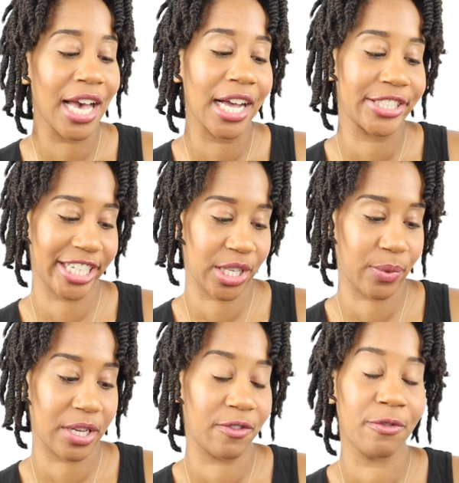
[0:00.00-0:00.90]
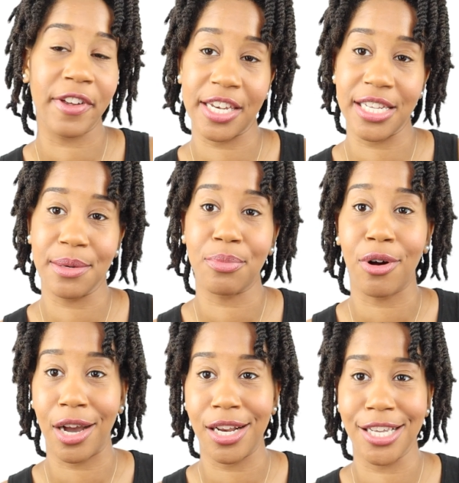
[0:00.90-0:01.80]
a genuine Fendi
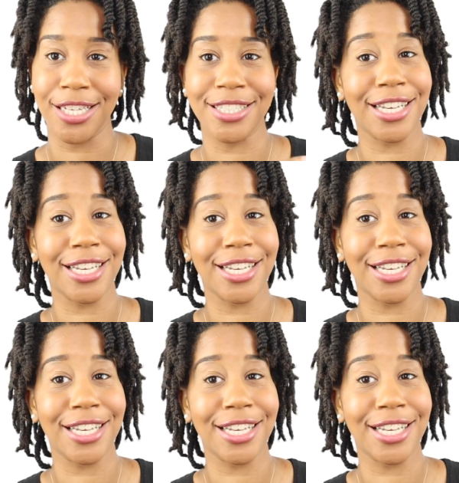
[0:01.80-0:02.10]
product.